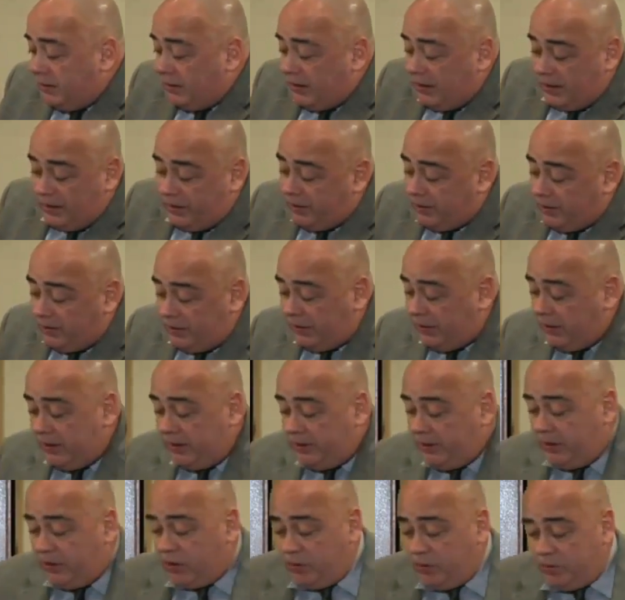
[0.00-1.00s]
And
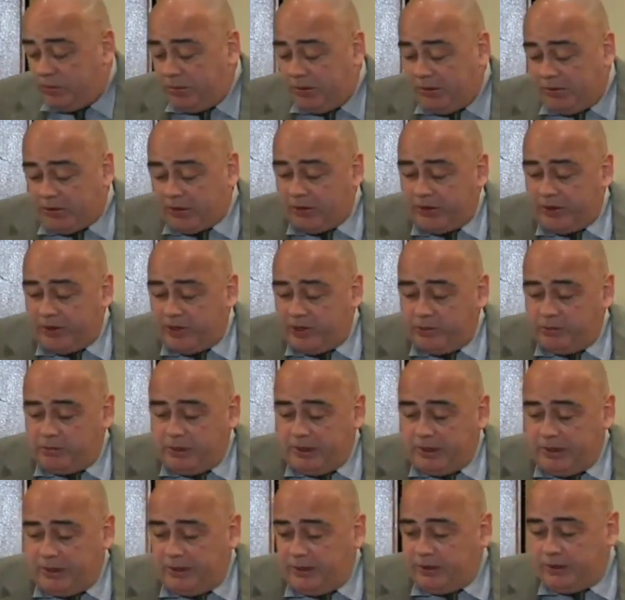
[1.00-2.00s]
Europe is going to
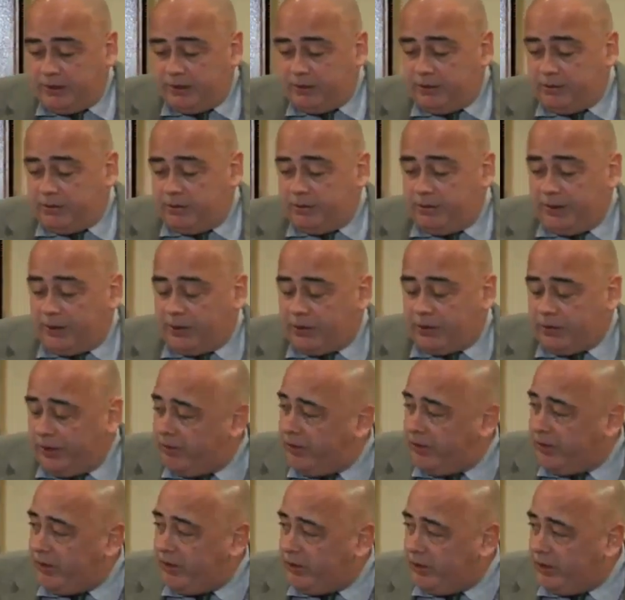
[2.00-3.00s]
be
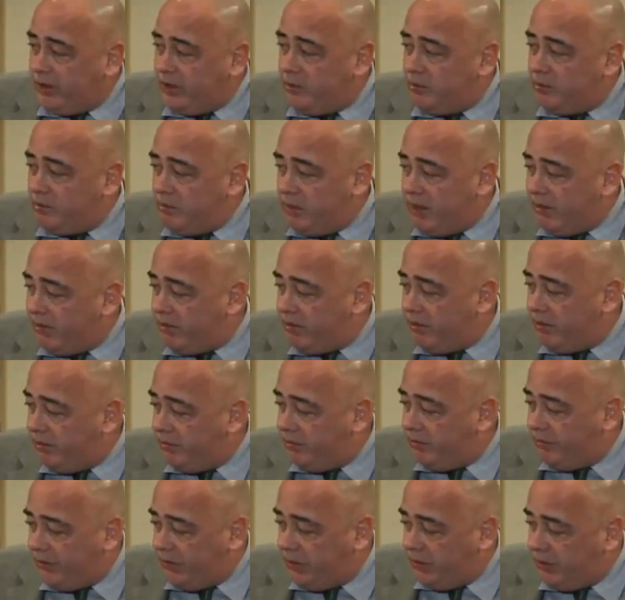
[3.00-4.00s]
increasingly a mess in
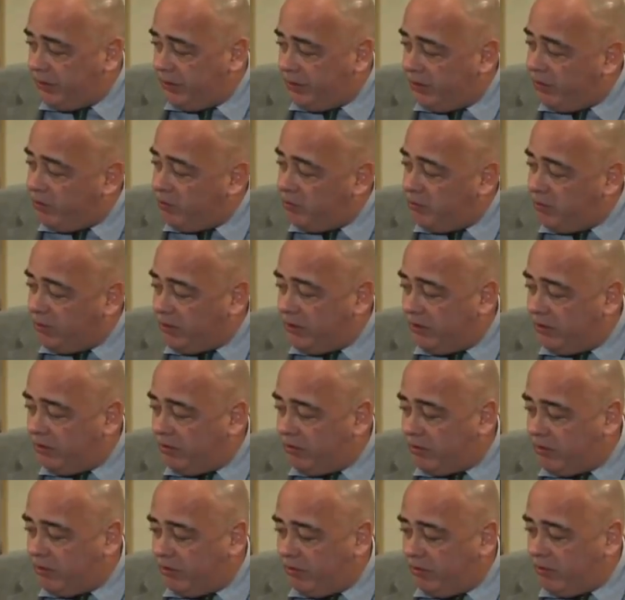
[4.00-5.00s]
a few years
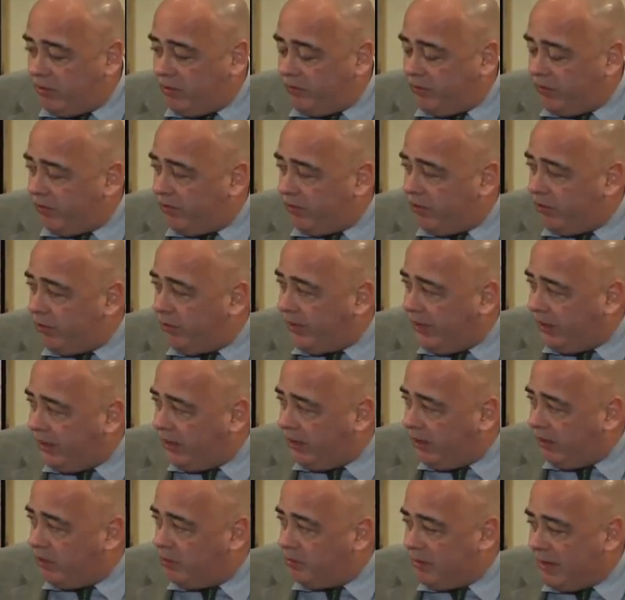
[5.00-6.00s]
because those of us who
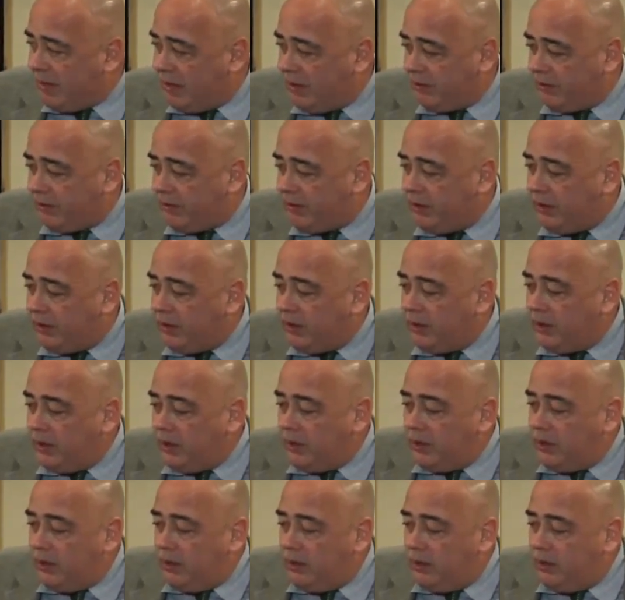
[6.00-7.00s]
care about
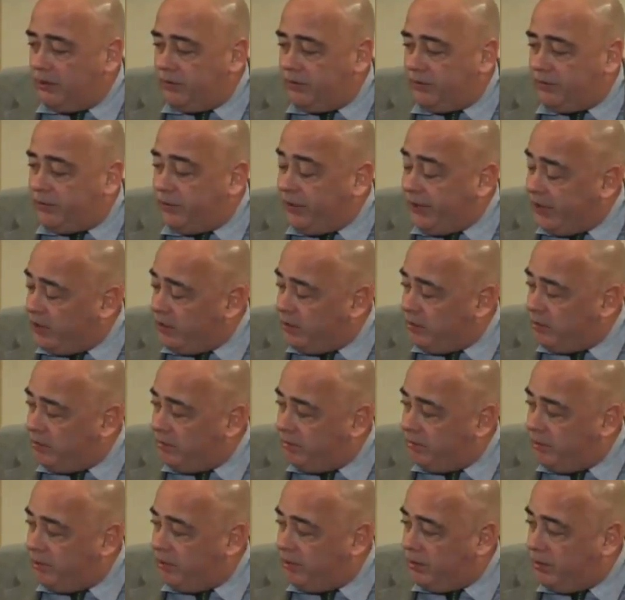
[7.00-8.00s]
freedom,
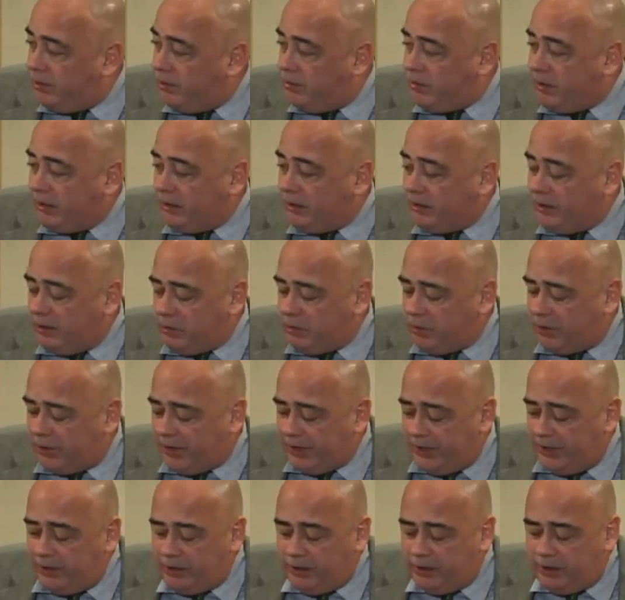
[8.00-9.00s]
about
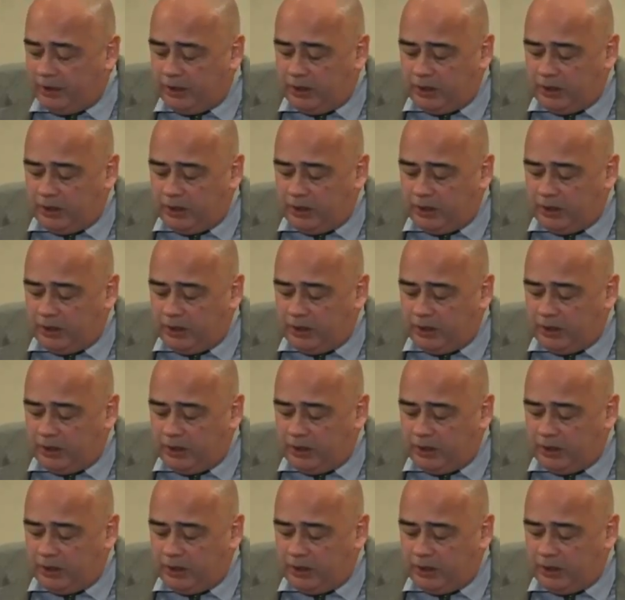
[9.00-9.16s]
liberty,